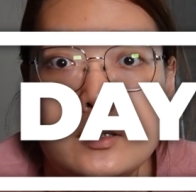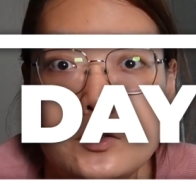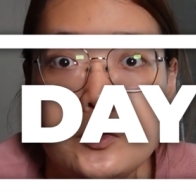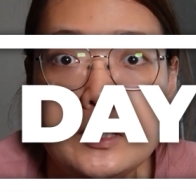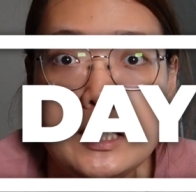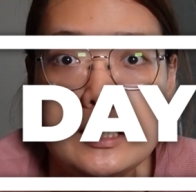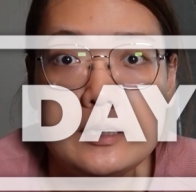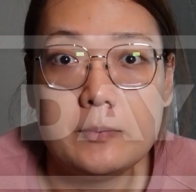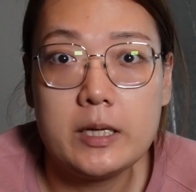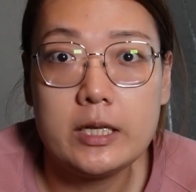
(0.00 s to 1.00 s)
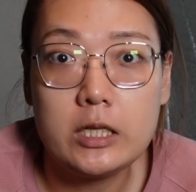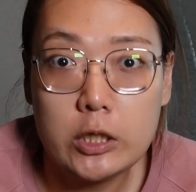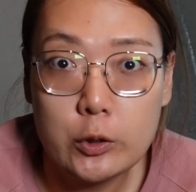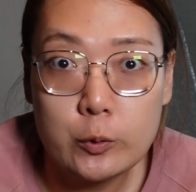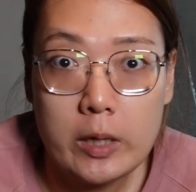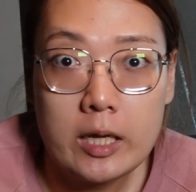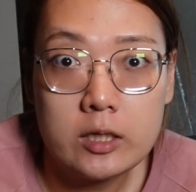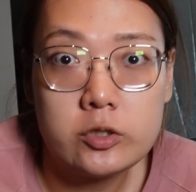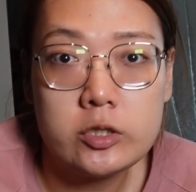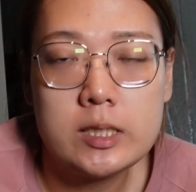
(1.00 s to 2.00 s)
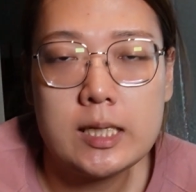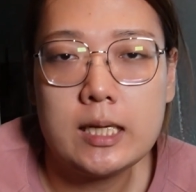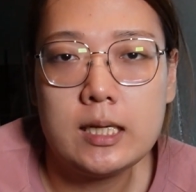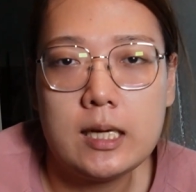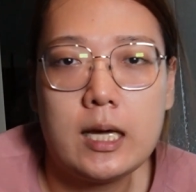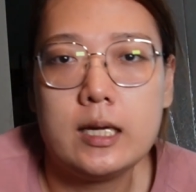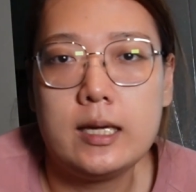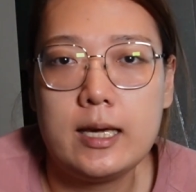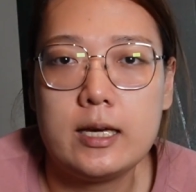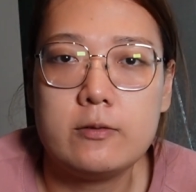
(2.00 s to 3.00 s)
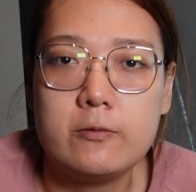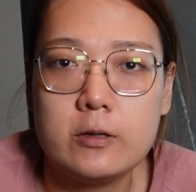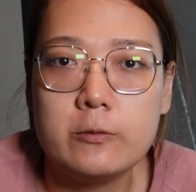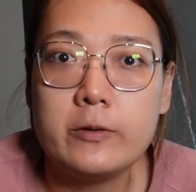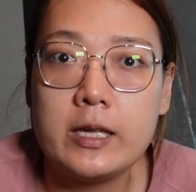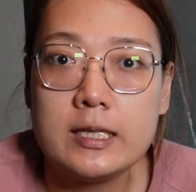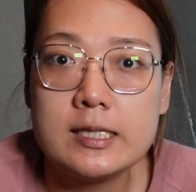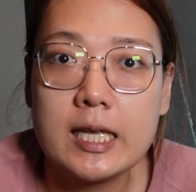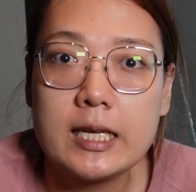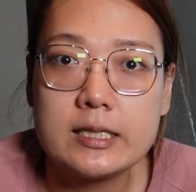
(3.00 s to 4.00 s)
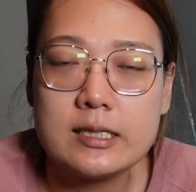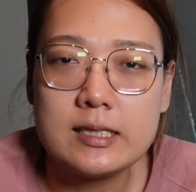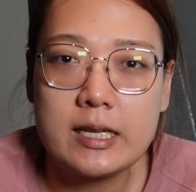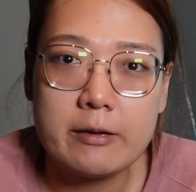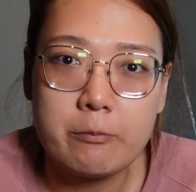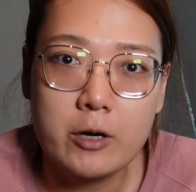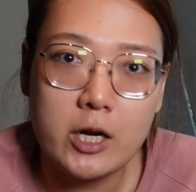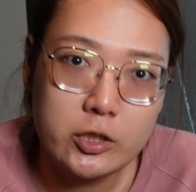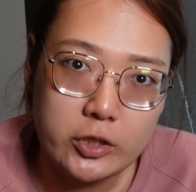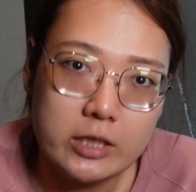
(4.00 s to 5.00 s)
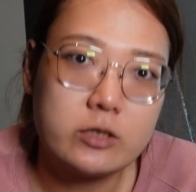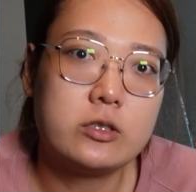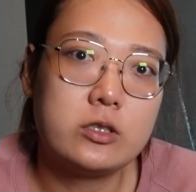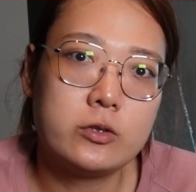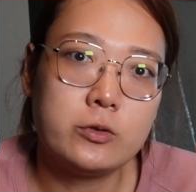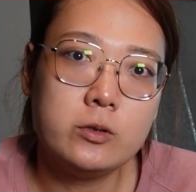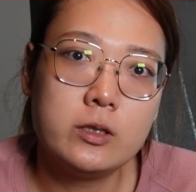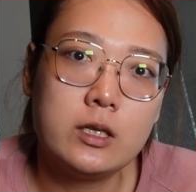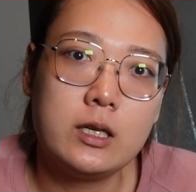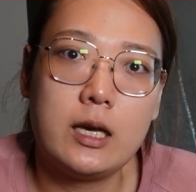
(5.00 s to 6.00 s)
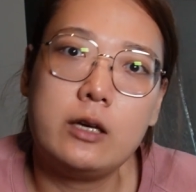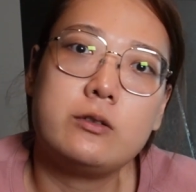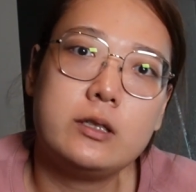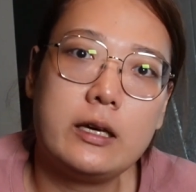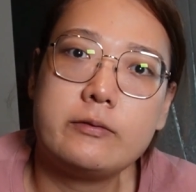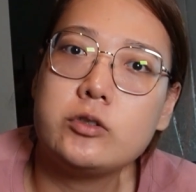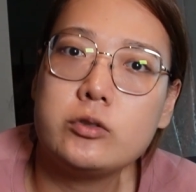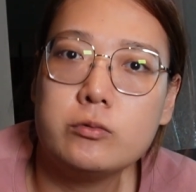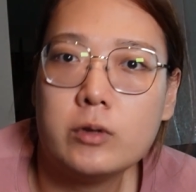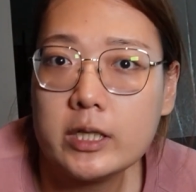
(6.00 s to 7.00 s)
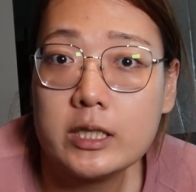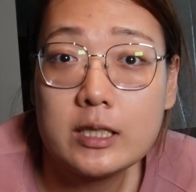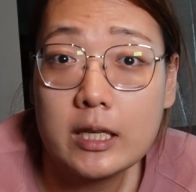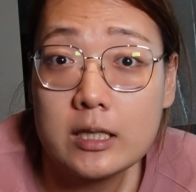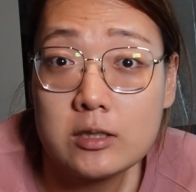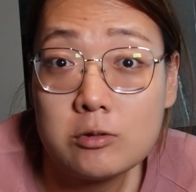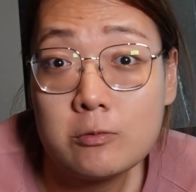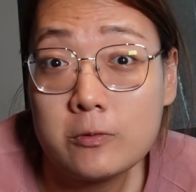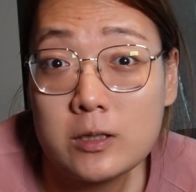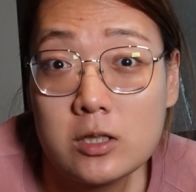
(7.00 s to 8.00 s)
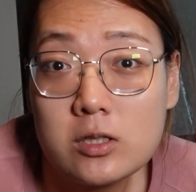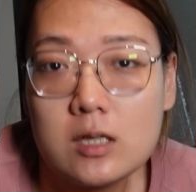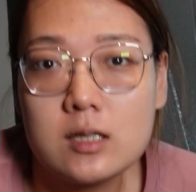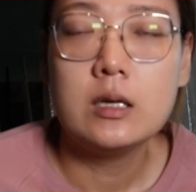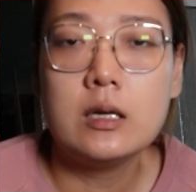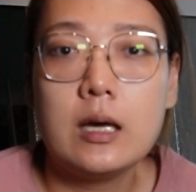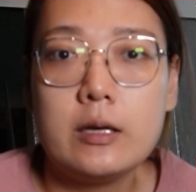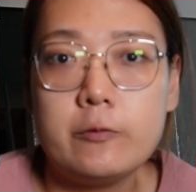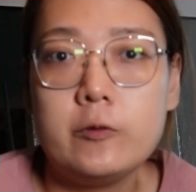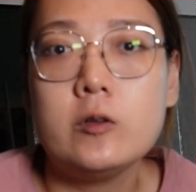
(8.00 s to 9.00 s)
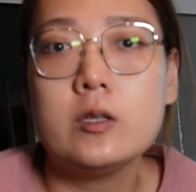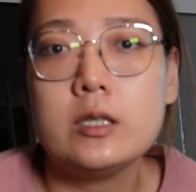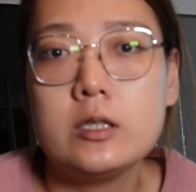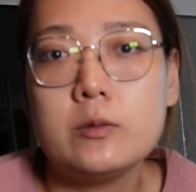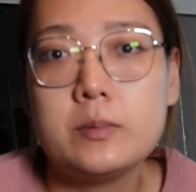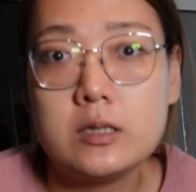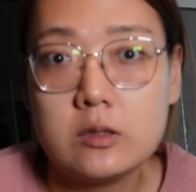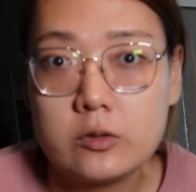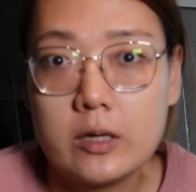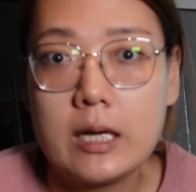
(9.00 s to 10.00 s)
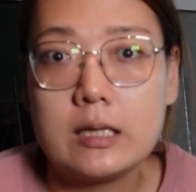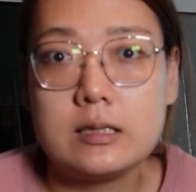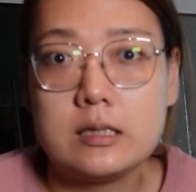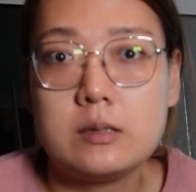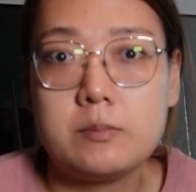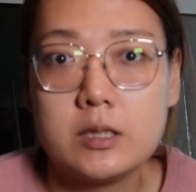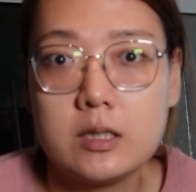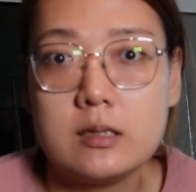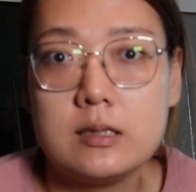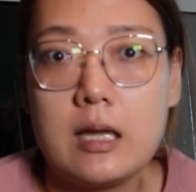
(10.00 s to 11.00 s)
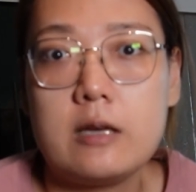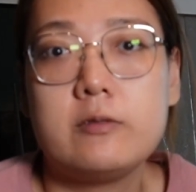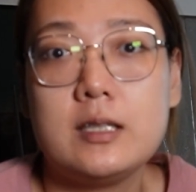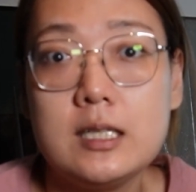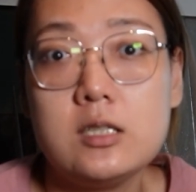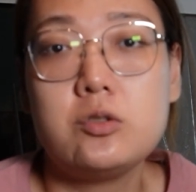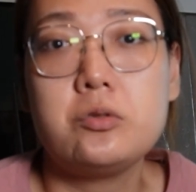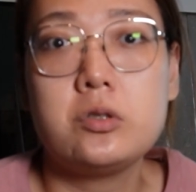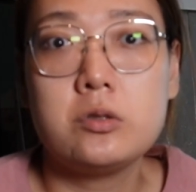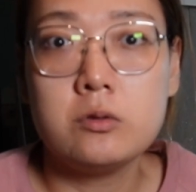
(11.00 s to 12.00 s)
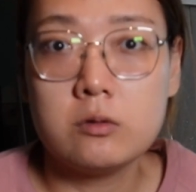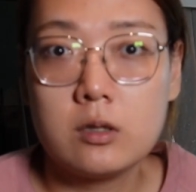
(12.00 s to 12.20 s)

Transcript: Today is my low energy day. I have a Valentine's Day project to do. I only have 2 working days to finish it. I feel a little bit stressed is because I have things to do.